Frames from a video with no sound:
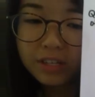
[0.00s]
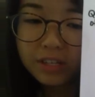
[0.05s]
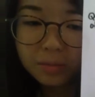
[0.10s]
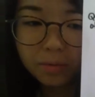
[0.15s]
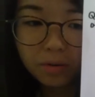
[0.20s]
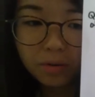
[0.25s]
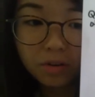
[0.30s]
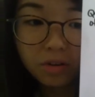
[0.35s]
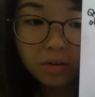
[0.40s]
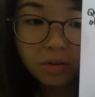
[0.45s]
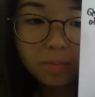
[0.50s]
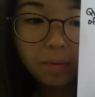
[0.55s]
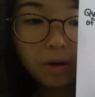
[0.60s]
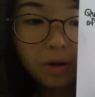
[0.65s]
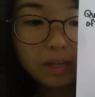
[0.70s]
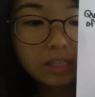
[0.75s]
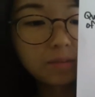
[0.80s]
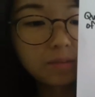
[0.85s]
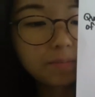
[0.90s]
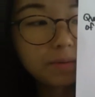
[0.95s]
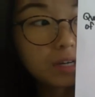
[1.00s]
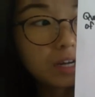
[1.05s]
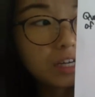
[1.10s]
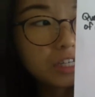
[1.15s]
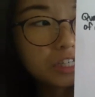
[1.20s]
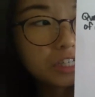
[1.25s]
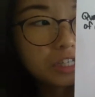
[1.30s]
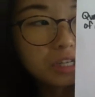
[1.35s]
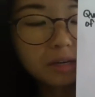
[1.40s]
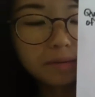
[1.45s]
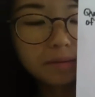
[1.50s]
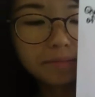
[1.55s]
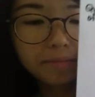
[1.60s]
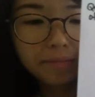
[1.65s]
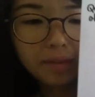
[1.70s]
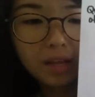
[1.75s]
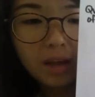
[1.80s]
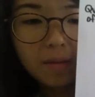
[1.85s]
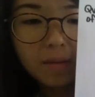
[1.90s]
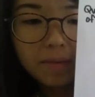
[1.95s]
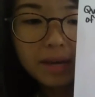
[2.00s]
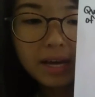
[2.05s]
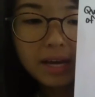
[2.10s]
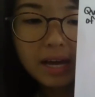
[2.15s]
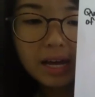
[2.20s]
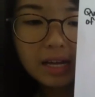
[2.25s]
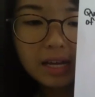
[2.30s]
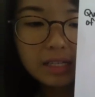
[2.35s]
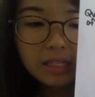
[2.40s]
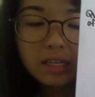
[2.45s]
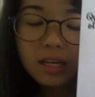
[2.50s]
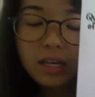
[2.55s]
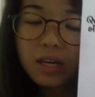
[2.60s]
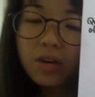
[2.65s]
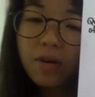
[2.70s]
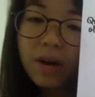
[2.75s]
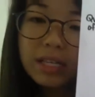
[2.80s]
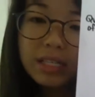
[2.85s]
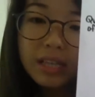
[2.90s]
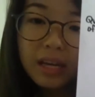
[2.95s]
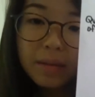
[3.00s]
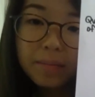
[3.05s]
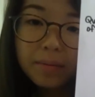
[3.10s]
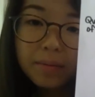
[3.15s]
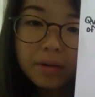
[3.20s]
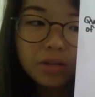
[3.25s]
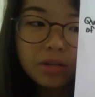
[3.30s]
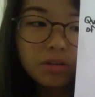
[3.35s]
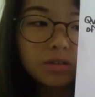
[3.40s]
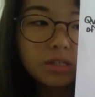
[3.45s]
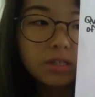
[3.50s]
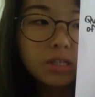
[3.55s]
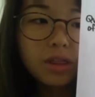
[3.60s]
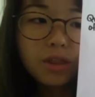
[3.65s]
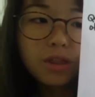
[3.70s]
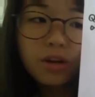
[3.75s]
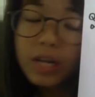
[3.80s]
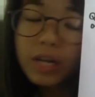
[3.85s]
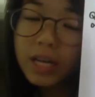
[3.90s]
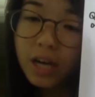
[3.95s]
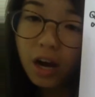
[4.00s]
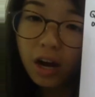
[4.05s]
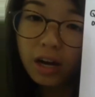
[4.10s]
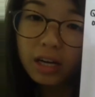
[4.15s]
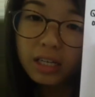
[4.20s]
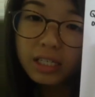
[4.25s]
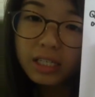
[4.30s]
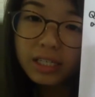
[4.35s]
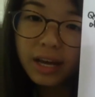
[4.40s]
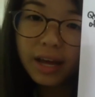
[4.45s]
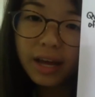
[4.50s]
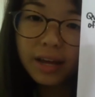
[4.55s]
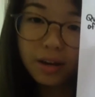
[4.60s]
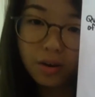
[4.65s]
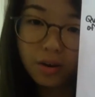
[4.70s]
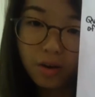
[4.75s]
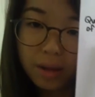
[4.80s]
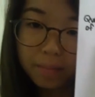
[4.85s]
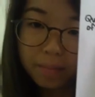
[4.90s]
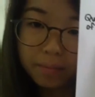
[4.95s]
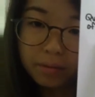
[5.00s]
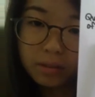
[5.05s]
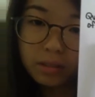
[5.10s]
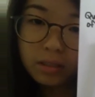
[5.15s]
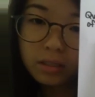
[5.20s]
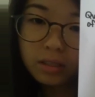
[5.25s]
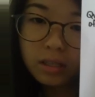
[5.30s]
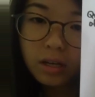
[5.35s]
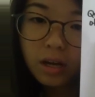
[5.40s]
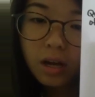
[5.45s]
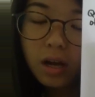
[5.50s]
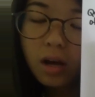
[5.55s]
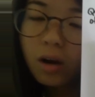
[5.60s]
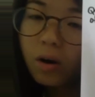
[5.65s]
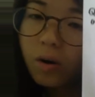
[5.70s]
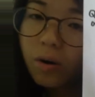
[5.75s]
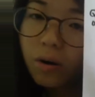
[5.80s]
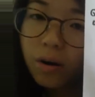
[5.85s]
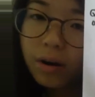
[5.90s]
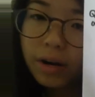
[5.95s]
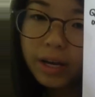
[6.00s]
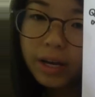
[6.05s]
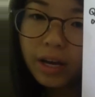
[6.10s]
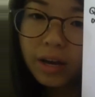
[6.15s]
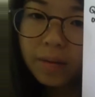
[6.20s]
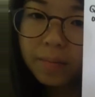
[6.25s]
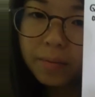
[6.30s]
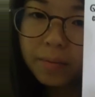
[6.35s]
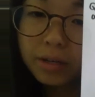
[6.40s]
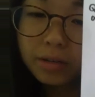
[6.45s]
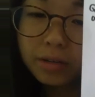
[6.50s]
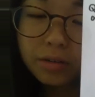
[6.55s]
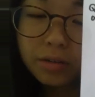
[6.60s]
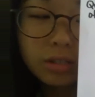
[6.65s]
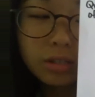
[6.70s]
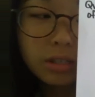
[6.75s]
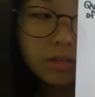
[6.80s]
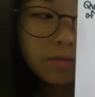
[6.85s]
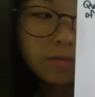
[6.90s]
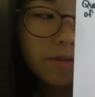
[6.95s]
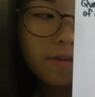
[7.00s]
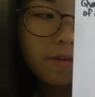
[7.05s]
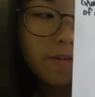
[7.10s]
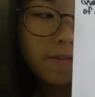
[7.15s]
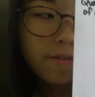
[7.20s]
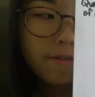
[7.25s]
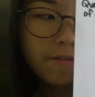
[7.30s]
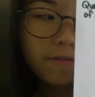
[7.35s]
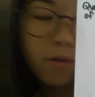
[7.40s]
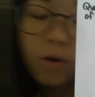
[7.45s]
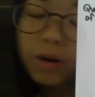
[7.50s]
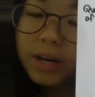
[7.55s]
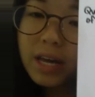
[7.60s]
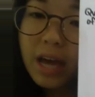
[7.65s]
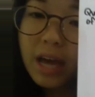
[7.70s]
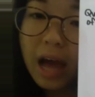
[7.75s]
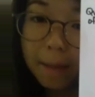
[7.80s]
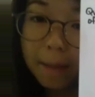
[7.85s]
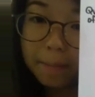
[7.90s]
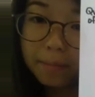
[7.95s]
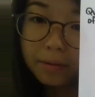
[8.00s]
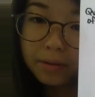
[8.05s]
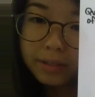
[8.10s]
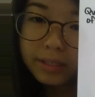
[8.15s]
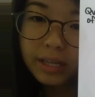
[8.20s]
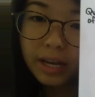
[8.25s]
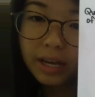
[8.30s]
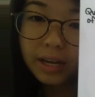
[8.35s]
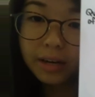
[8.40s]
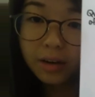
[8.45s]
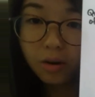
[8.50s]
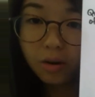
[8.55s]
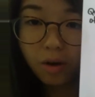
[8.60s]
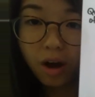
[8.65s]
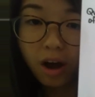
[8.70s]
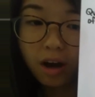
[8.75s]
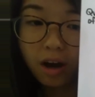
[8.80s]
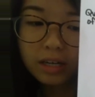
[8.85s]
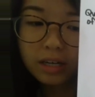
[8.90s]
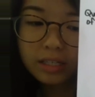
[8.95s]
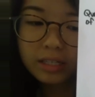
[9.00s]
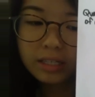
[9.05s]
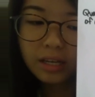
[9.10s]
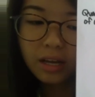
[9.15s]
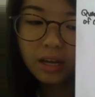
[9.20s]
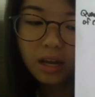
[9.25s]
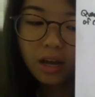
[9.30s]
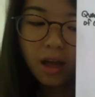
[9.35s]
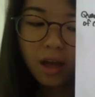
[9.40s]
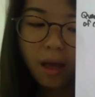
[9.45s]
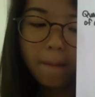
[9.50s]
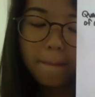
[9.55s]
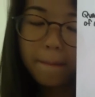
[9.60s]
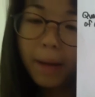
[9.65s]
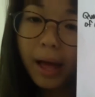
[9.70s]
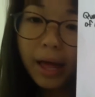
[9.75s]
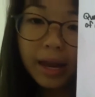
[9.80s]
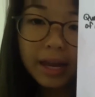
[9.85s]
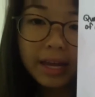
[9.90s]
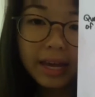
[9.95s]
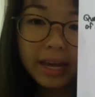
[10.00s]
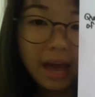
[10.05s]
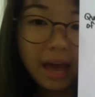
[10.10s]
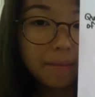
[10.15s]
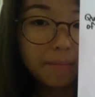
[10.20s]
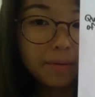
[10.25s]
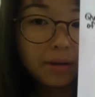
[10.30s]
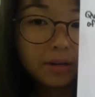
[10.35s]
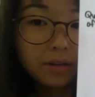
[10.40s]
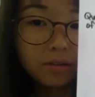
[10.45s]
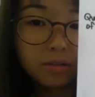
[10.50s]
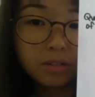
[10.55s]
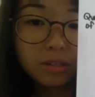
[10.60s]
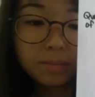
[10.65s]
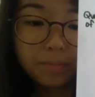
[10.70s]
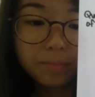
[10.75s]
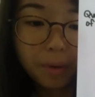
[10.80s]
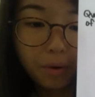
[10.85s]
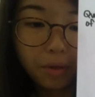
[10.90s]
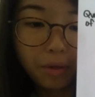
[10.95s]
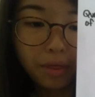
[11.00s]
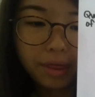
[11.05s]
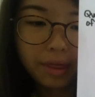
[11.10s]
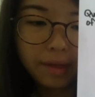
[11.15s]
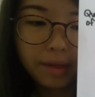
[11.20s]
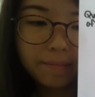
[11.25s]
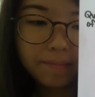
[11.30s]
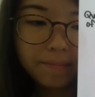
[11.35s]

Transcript: feasible points of production because the US can produce 30 cars and no apples, or it can produce 40 apples and no cars, but it can't produce both.